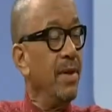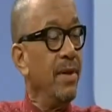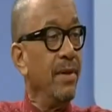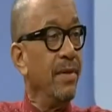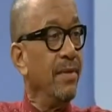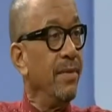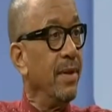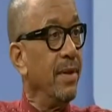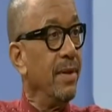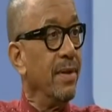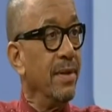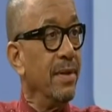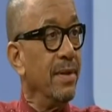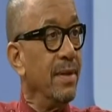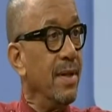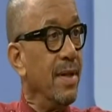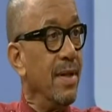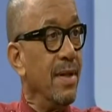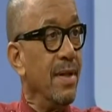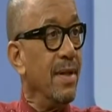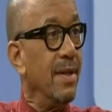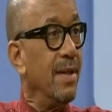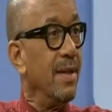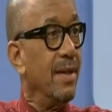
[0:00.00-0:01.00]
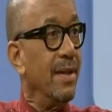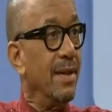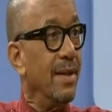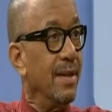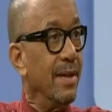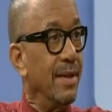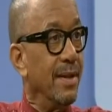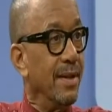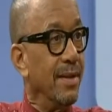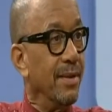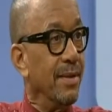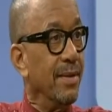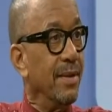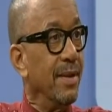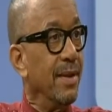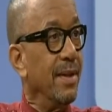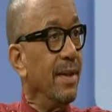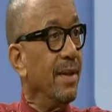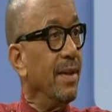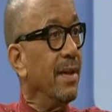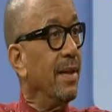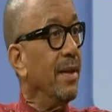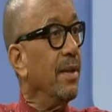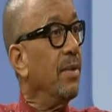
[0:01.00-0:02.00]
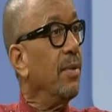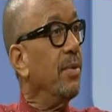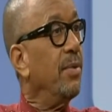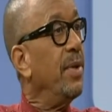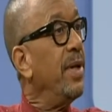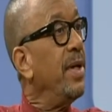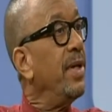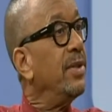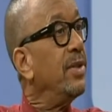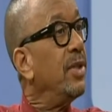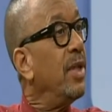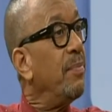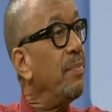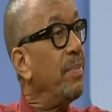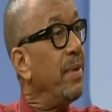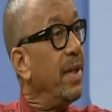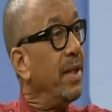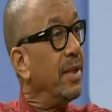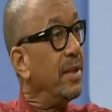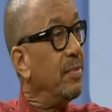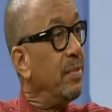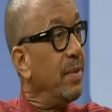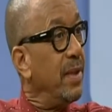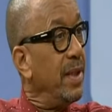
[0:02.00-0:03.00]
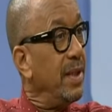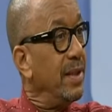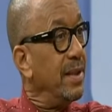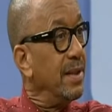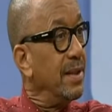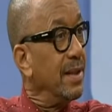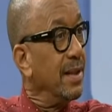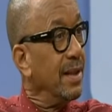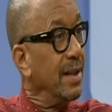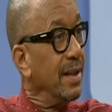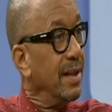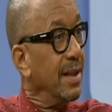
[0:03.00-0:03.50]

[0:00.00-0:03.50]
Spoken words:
may love you. No. Where is your place, please?